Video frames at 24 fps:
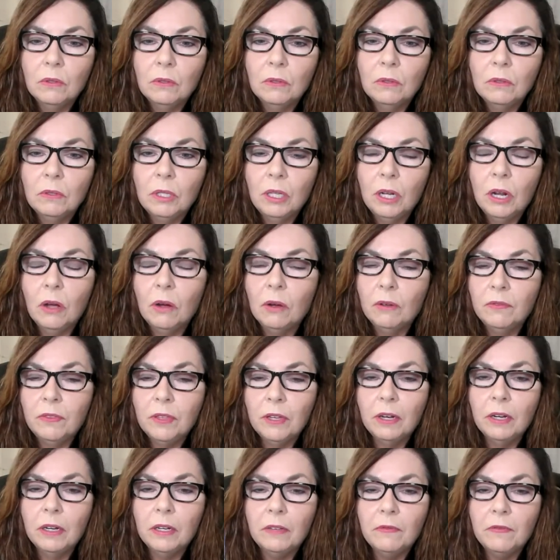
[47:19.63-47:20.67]
you know, if
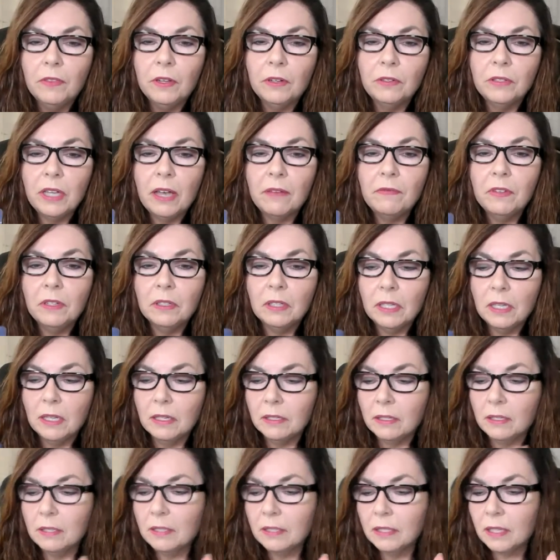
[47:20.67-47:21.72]
there if there definitely
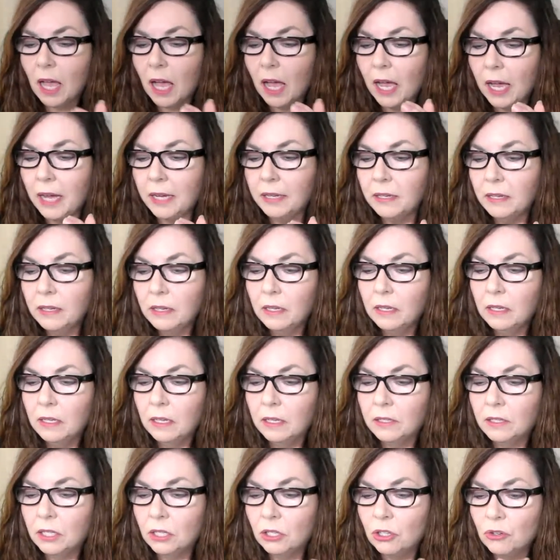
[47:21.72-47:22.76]
is a sign
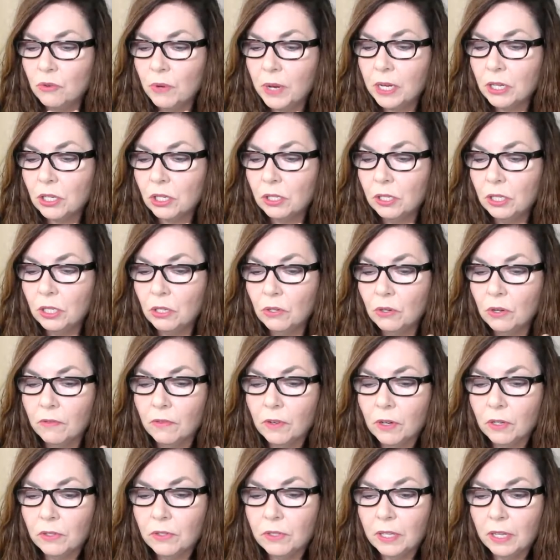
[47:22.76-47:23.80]
a situation in the
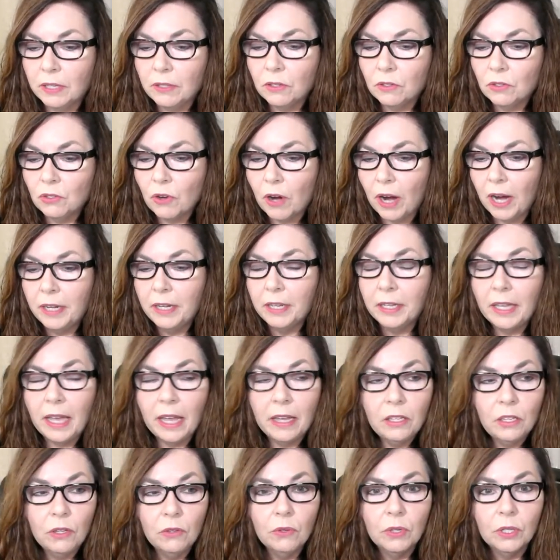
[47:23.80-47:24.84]
universe that's trying to
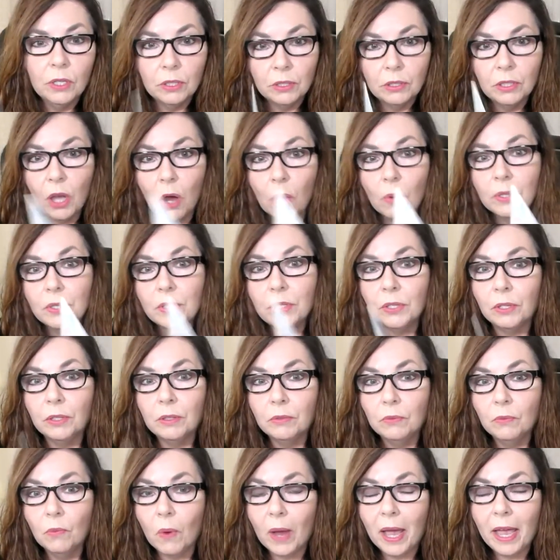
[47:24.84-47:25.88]
get you to go a
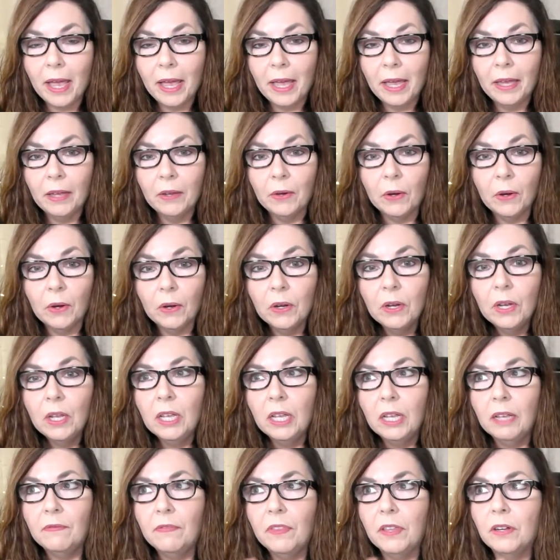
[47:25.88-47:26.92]
certain way, or
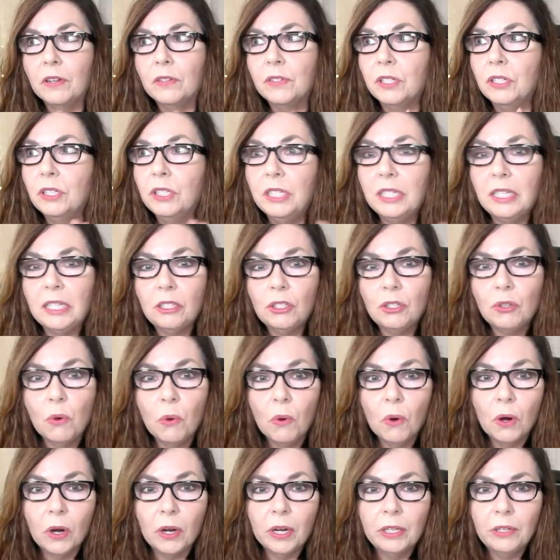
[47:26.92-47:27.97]
if there's a
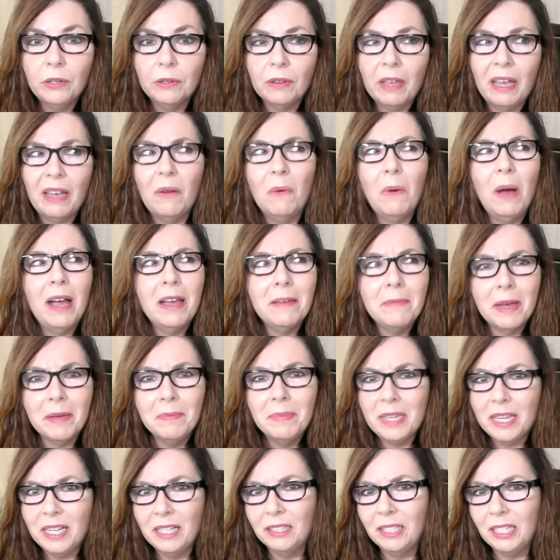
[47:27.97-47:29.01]
detour and you're like, why am I
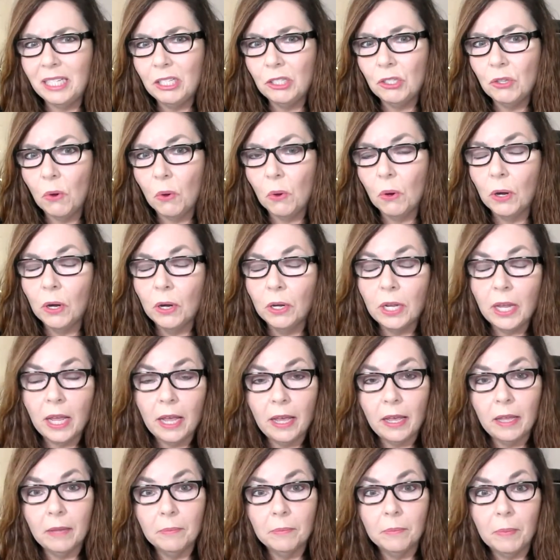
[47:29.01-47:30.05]
being detoured?
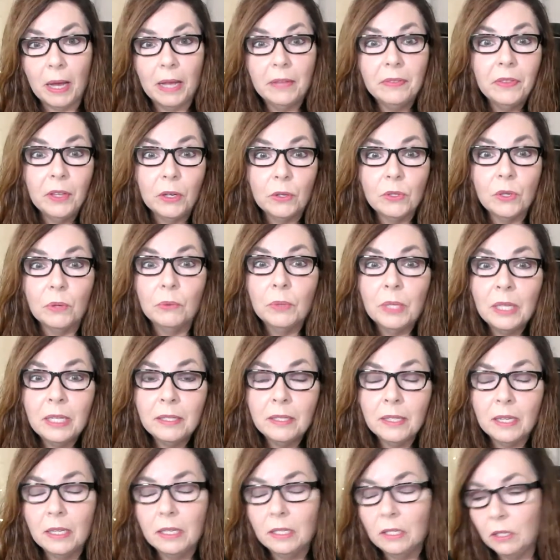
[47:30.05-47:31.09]
But there's a
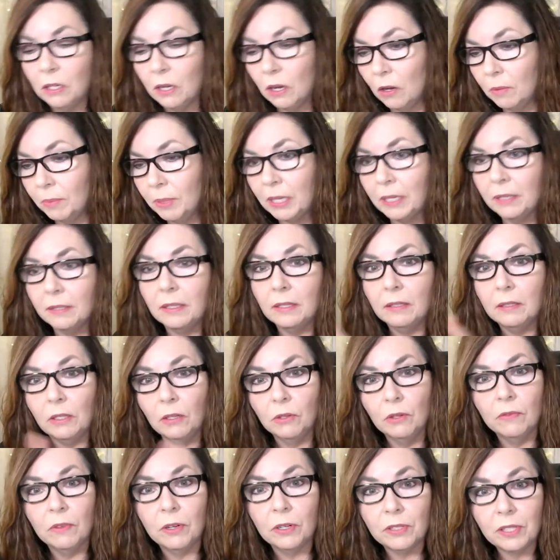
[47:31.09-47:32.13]
reason, you know, because the
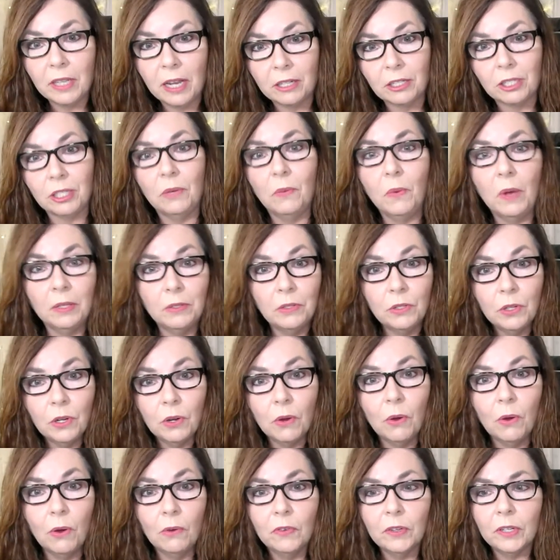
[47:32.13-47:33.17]
universe actually wants you to
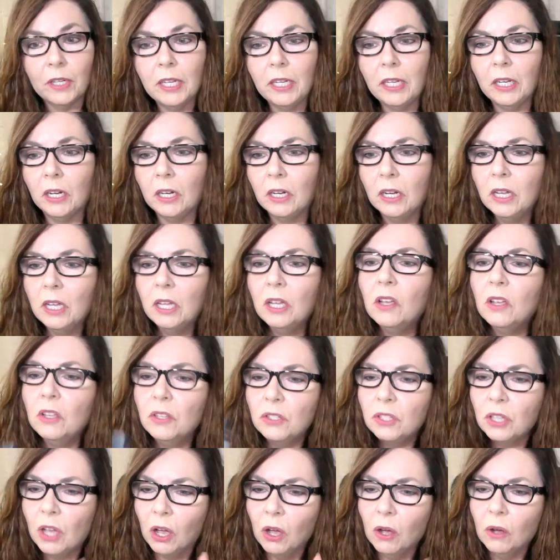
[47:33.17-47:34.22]
go over here.
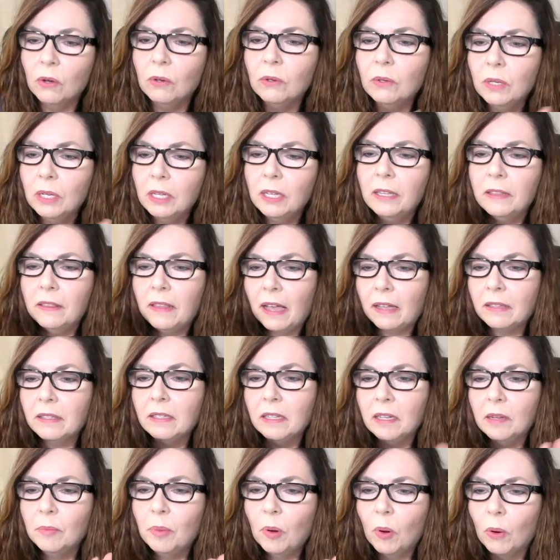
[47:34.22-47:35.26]
So that's
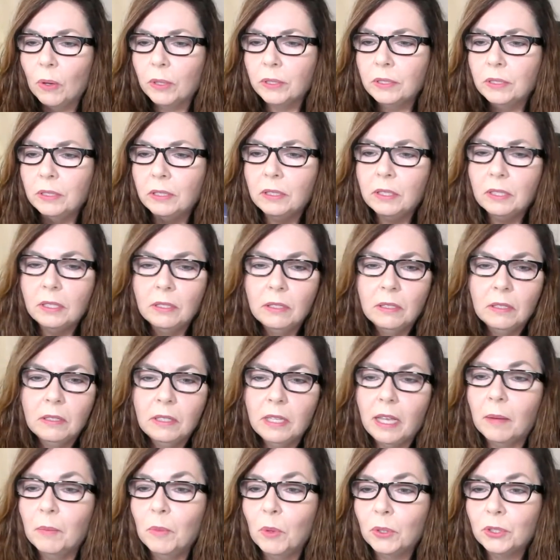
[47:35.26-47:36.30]
an important,
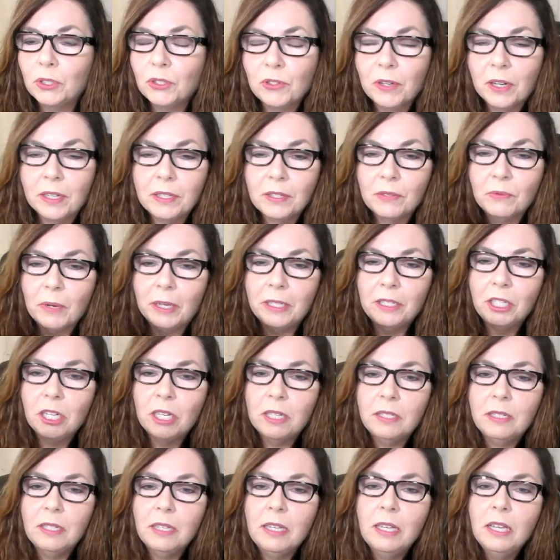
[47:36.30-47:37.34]
yeah, more trust, right,
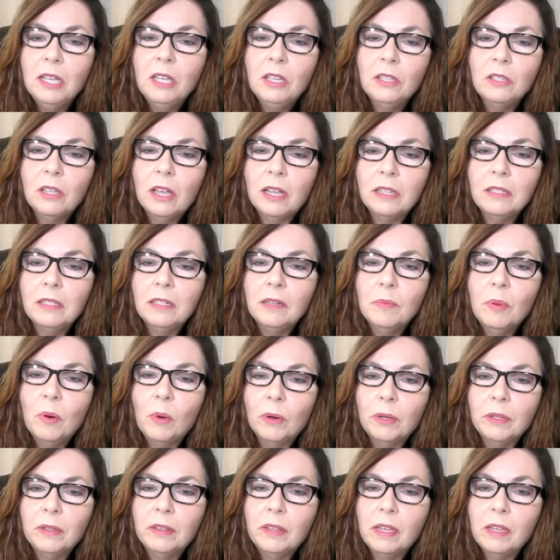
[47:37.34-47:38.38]
JC? So that's an
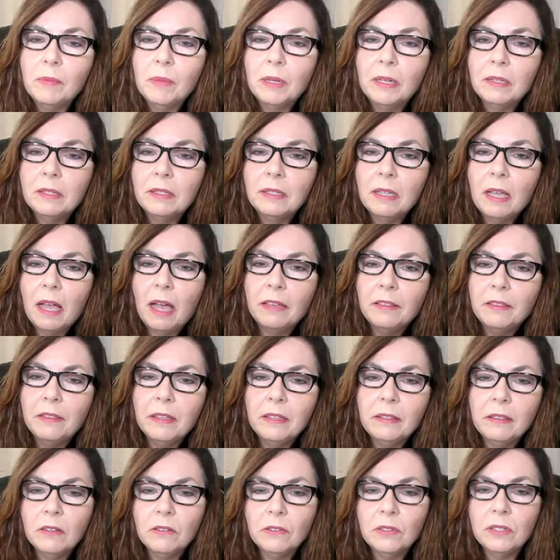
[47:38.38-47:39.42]
important thing. But it's, I
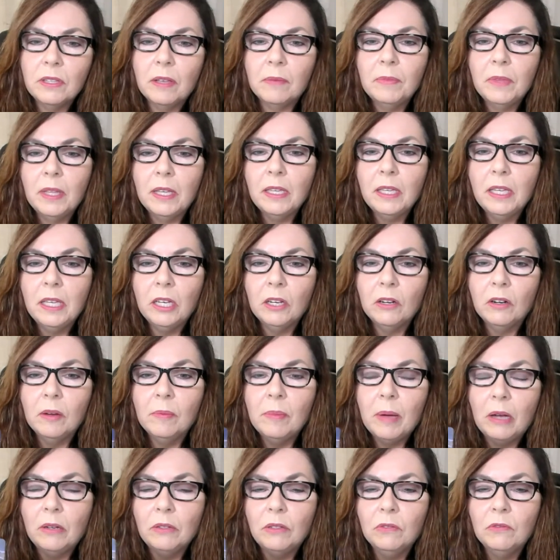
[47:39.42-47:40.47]
think there's something here
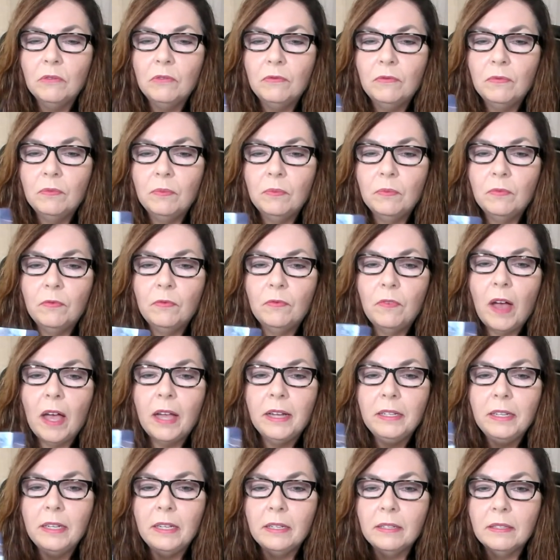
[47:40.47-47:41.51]
about you
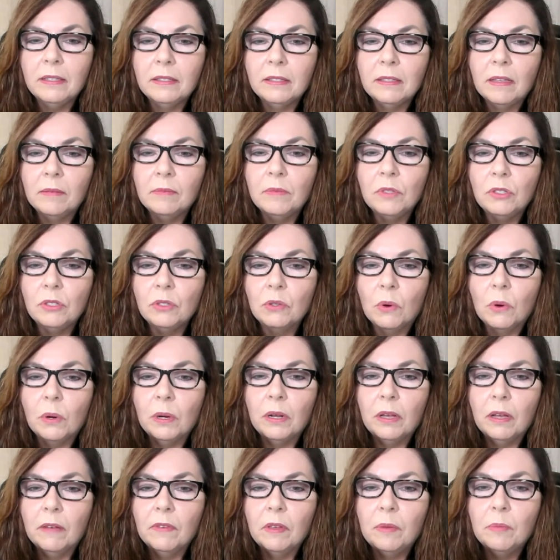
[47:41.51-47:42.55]
finding some
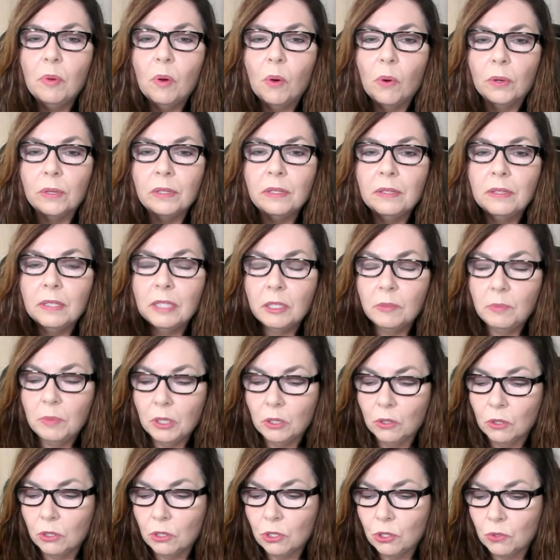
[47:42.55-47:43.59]
sort of important
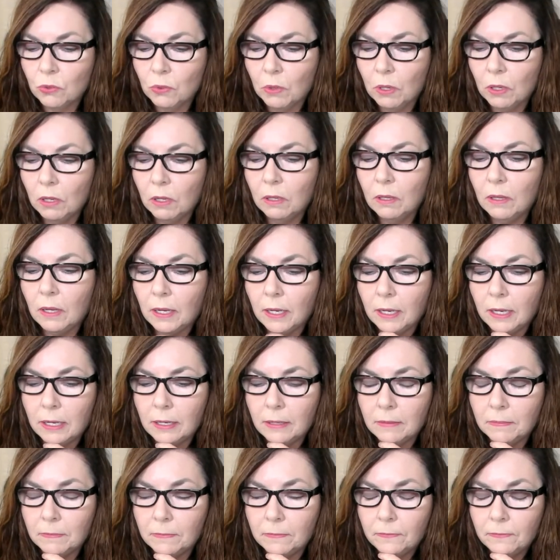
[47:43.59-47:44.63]
spiritual
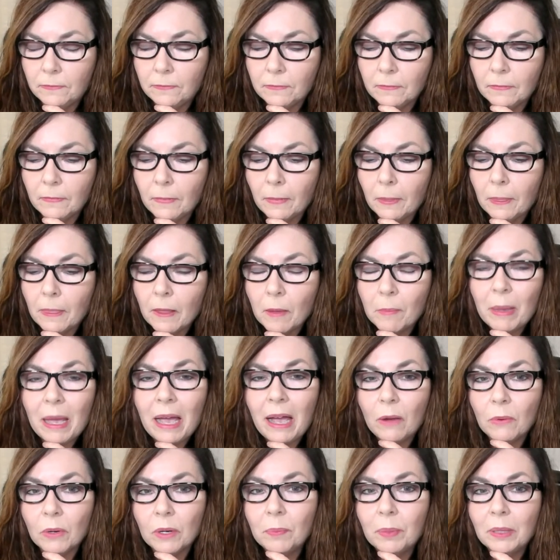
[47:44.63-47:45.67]
um,
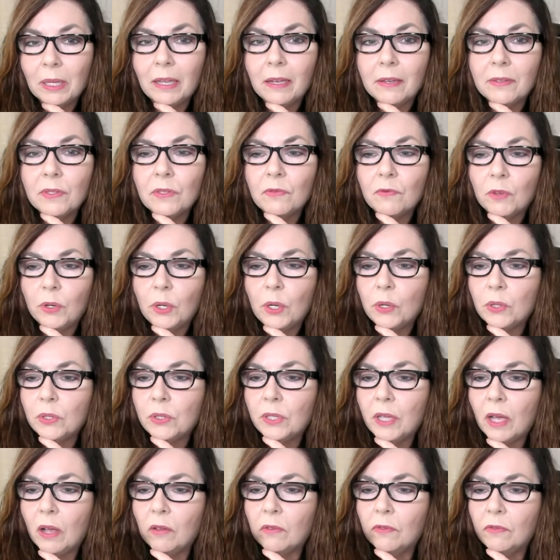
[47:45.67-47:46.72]
power place for
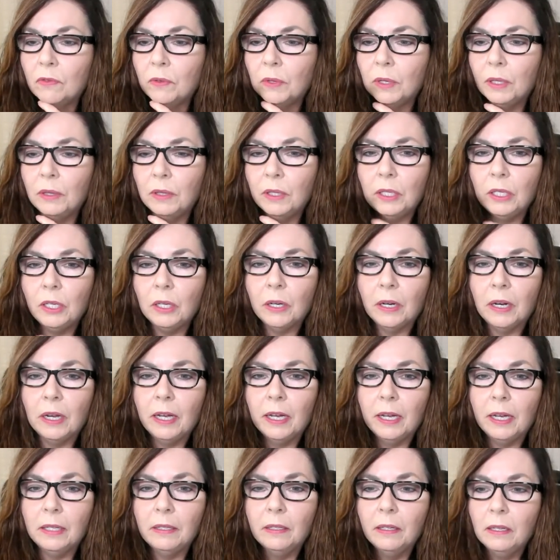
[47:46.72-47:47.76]
yourself in the year
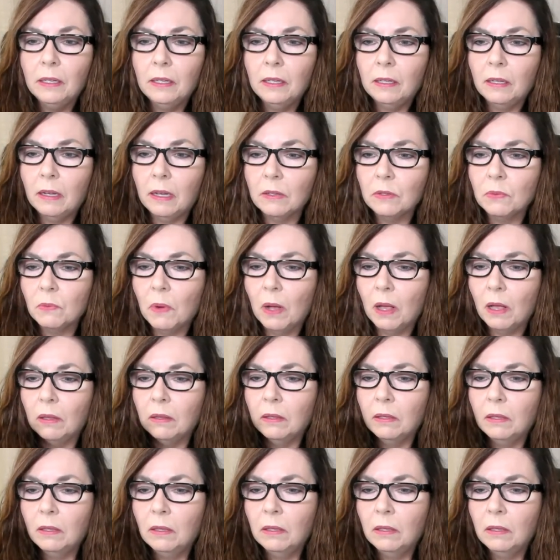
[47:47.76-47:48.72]
ahead as well.